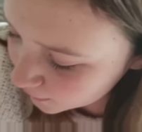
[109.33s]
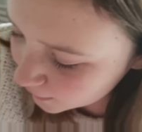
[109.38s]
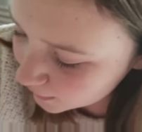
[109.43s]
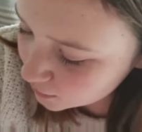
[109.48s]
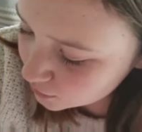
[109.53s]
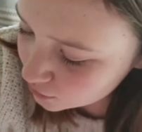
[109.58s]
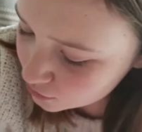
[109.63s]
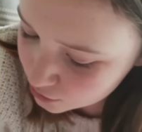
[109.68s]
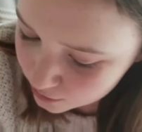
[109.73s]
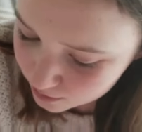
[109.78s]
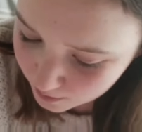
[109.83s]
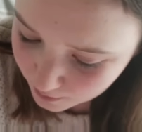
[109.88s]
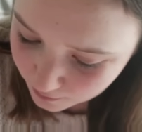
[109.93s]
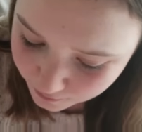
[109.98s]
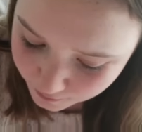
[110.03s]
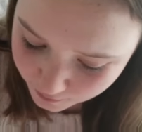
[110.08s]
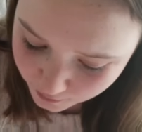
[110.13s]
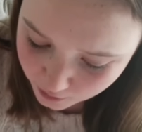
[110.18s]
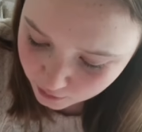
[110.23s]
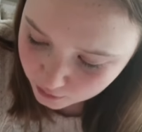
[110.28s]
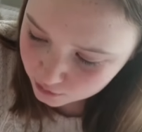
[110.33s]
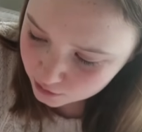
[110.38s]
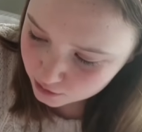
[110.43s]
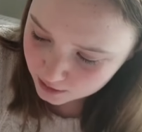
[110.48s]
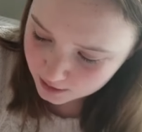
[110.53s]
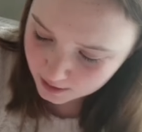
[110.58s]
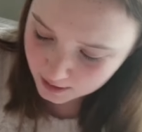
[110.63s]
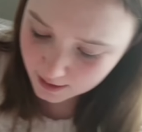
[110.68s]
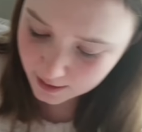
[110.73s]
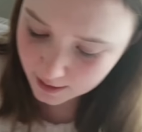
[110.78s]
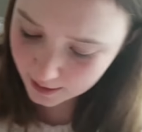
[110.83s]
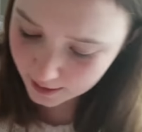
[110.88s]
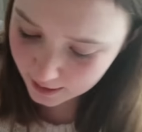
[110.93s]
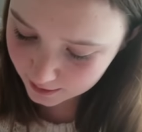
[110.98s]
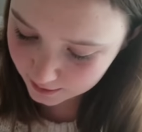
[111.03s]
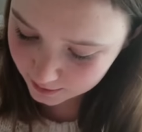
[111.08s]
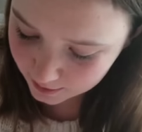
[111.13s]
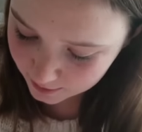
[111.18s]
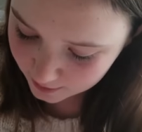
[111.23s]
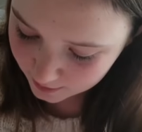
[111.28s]
it's just my foot's
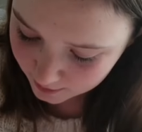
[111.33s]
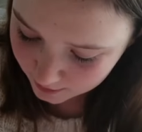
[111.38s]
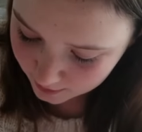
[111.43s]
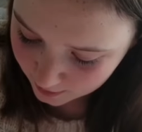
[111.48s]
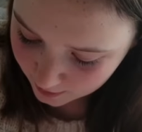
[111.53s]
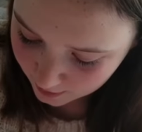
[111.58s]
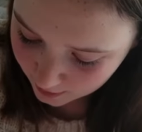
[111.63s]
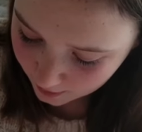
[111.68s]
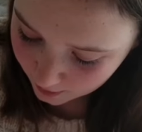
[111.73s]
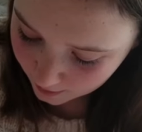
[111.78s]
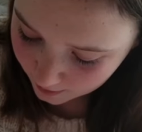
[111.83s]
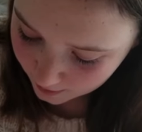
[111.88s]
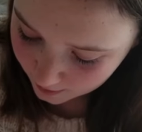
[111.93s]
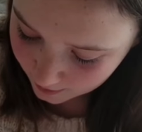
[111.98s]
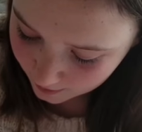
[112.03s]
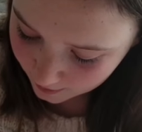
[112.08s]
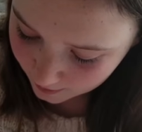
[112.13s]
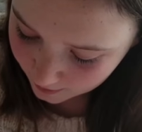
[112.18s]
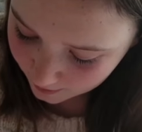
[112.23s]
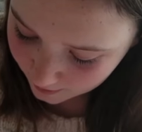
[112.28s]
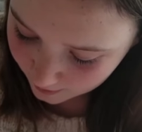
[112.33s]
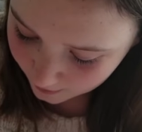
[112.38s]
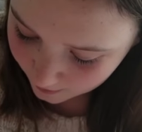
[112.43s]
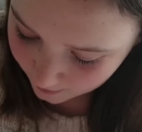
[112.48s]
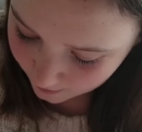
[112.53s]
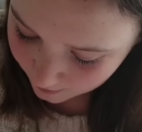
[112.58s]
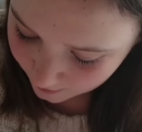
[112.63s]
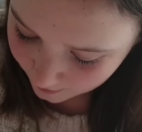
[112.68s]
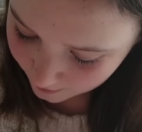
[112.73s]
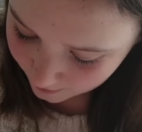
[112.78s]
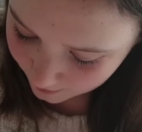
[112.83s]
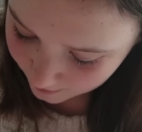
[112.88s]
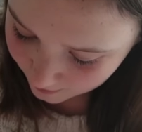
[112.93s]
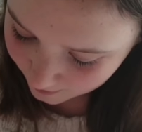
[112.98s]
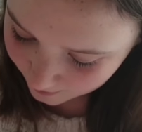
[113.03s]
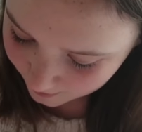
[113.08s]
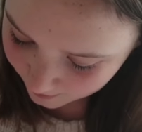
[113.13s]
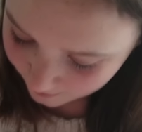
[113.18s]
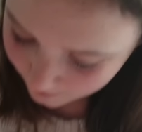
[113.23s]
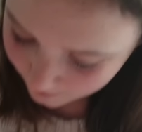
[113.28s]
killing. Oh,